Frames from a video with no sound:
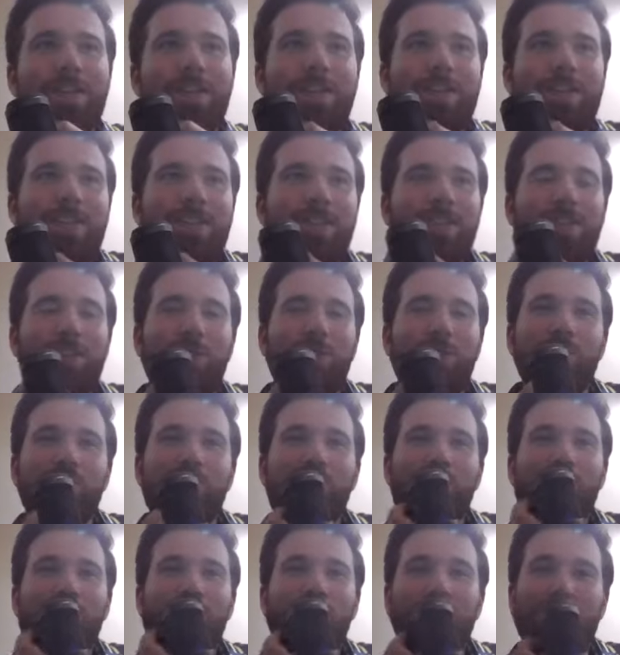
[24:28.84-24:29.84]
that's a
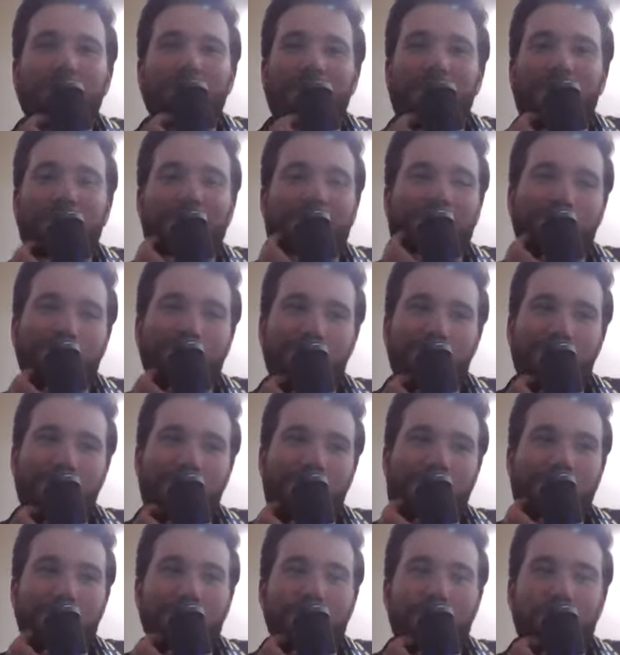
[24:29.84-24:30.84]
huge, like,
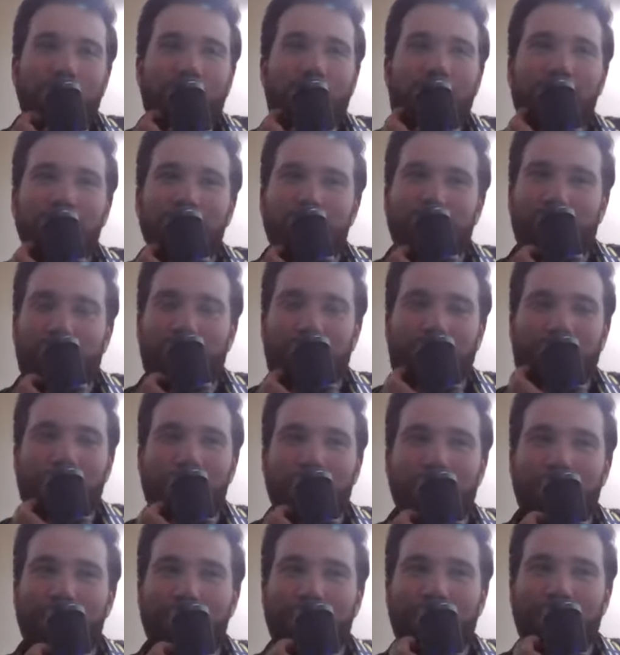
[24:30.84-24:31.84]
plus for
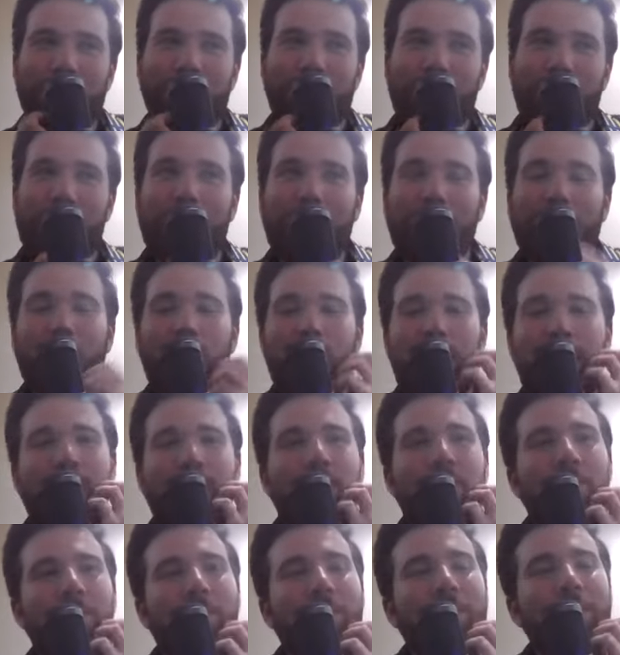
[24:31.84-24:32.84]
owners and
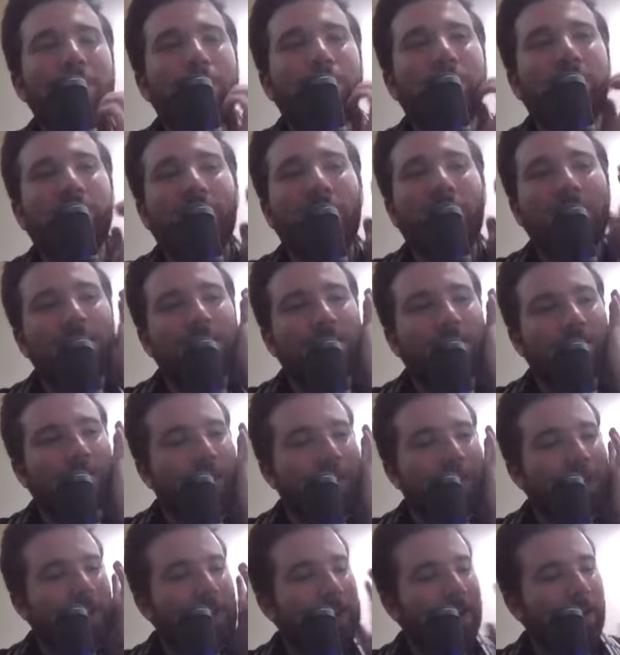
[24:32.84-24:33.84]
everybody plays
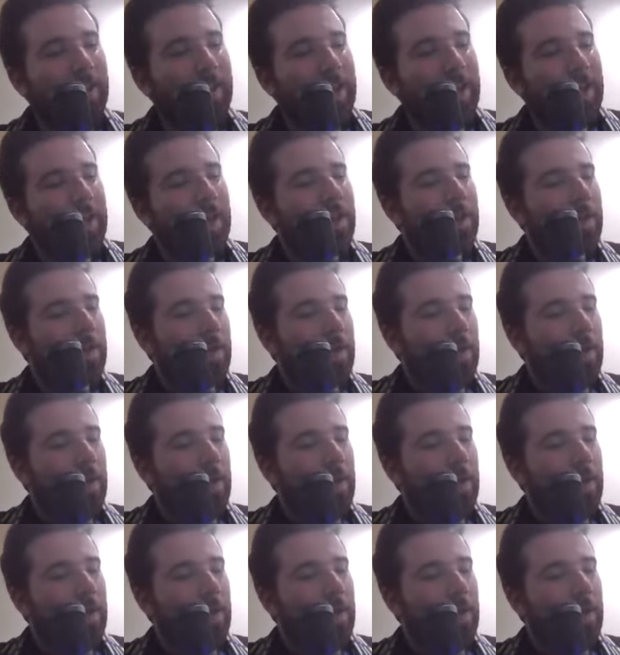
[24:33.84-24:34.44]
and like